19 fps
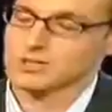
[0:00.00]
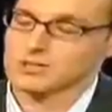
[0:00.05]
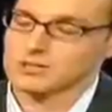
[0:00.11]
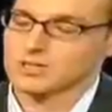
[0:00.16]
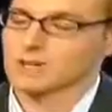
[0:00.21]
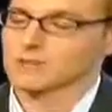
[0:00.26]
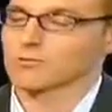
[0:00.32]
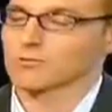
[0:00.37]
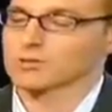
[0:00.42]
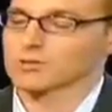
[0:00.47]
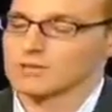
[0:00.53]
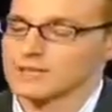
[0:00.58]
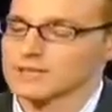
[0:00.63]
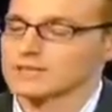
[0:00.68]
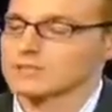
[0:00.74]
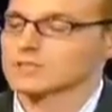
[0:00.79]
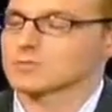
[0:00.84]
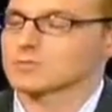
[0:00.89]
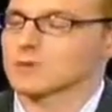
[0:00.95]
ourselves, which then
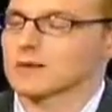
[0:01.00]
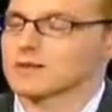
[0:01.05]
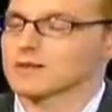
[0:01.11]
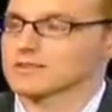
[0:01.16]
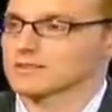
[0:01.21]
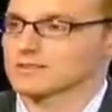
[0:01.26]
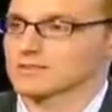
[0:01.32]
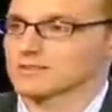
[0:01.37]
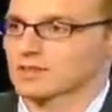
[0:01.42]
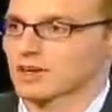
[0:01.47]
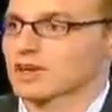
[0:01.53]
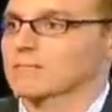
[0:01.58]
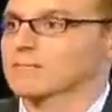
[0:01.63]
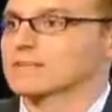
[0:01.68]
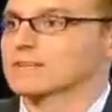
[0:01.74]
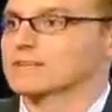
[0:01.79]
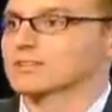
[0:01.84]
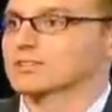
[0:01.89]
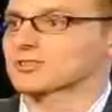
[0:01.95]
is spent to
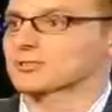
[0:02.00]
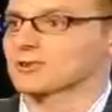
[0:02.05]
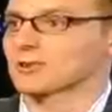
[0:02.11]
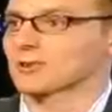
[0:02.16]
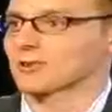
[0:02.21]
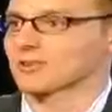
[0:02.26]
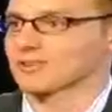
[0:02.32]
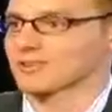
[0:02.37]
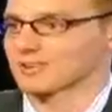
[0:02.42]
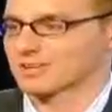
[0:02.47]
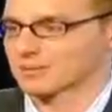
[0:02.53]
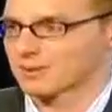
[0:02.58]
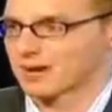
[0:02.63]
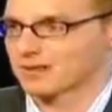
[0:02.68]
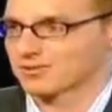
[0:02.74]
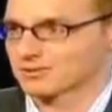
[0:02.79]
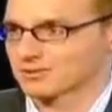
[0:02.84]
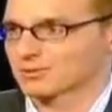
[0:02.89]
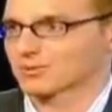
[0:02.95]
administer the
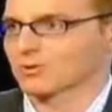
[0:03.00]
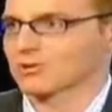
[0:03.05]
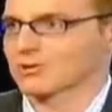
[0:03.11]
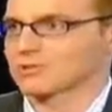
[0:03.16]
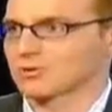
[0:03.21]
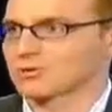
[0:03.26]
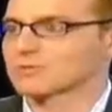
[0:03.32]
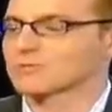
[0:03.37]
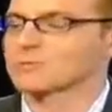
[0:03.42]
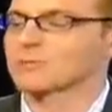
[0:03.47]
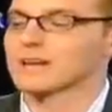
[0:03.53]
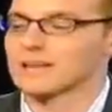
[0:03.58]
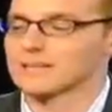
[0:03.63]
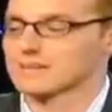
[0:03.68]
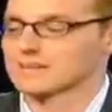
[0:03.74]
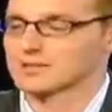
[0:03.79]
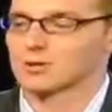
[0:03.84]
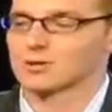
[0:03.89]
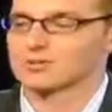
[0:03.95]
depository. So it's money
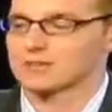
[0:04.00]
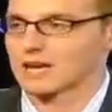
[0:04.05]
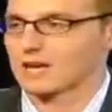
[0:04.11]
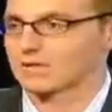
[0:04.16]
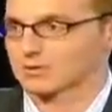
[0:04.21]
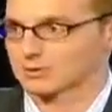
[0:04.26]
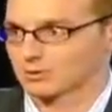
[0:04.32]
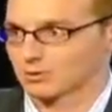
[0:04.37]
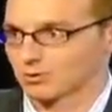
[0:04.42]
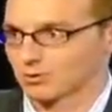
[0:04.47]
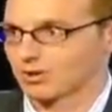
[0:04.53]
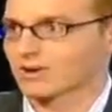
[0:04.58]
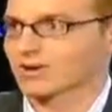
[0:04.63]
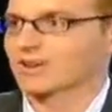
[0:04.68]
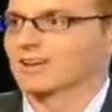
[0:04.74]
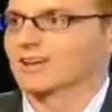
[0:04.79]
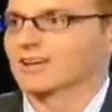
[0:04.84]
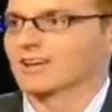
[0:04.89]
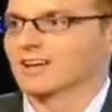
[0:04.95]
that goes out the door.